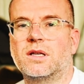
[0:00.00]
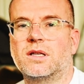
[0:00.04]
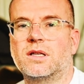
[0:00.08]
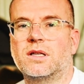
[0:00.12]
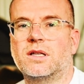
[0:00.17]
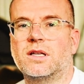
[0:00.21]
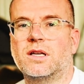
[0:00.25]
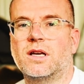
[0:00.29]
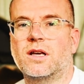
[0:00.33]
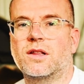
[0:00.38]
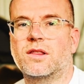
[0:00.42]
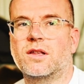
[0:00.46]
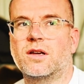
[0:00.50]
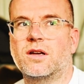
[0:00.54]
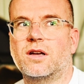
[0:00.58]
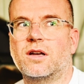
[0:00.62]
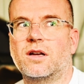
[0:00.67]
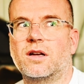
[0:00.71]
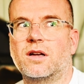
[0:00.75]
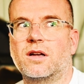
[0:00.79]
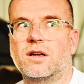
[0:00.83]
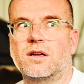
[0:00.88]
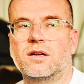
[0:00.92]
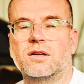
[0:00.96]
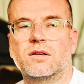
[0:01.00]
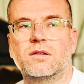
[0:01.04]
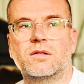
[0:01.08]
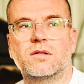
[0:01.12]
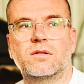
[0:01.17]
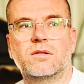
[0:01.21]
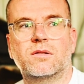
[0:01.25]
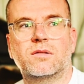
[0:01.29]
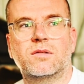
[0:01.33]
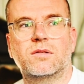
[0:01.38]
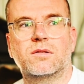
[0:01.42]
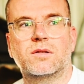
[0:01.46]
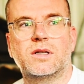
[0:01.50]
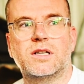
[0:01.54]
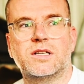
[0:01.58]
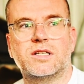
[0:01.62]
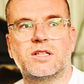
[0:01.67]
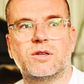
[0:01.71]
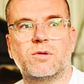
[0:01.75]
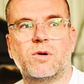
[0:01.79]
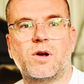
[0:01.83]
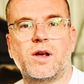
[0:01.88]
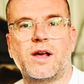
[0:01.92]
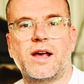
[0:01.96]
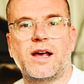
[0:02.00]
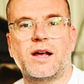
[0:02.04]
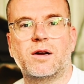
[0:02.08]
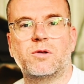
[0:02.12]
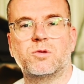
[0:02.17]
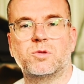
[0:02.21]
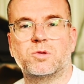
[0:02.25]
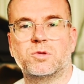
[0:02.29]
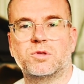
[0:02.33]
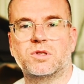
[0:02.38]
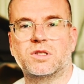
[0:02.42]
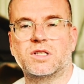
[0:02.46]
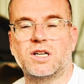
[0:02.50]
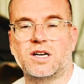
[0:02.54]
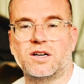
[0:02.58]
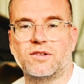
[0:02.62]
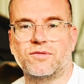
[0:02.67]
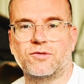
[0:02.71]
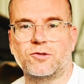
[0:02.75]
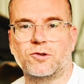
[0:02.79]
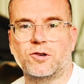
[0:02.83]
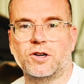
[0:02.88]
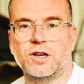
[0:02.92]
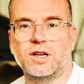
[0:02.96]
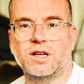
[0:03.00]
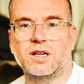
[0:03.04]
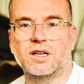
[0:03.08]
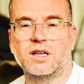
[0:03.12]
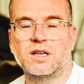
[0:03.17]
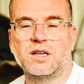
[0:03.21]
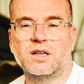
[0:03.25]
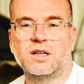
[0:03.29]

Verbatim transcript: the other issue I had was delivery